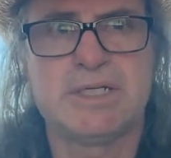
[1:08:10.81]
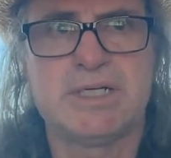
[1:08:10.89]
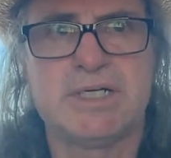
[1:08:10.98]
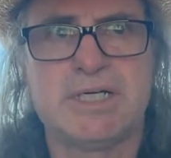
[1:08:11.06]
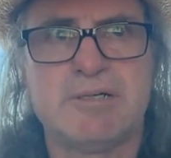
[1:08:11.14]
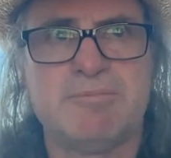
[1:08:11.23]

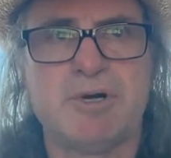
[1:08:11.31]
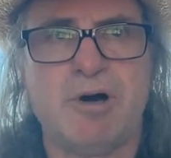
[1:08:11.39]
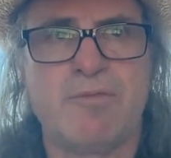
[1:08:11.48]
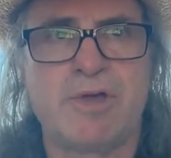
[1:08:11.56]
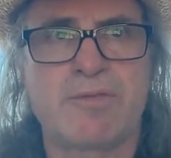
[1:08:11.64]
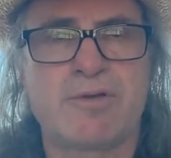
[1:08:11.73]

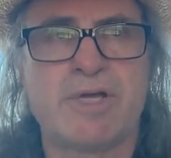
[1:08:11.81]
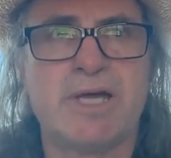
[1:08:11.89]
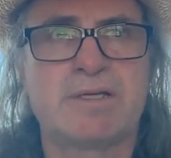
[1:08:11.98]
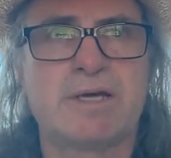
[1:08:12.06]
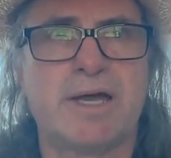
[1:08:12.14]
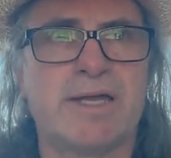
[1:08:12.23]
On the other
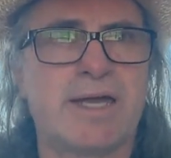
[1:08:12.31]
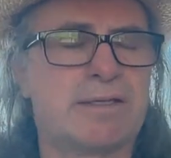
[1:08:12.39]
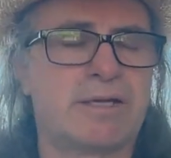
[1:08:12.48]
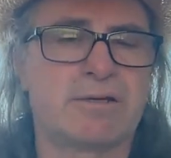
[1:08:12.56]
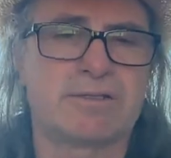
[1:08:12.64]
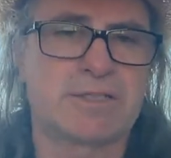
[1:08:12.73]
hand, I get a
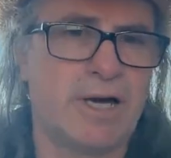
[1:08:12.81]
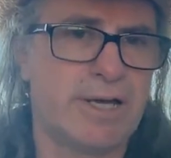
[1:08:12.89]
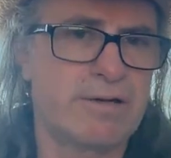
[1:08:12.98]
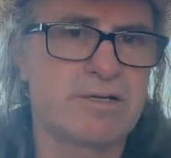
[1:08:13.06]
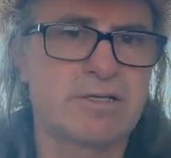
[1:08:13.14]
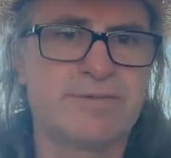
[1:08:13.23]
little
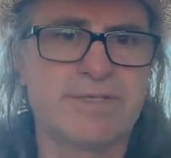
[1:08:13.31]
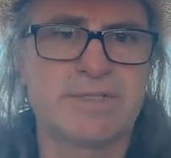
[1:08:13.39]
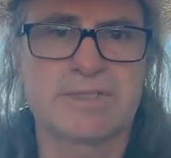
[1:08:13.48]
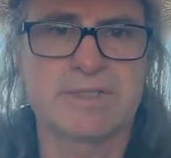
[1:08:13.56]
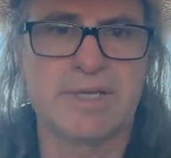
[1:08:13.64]
tired of it.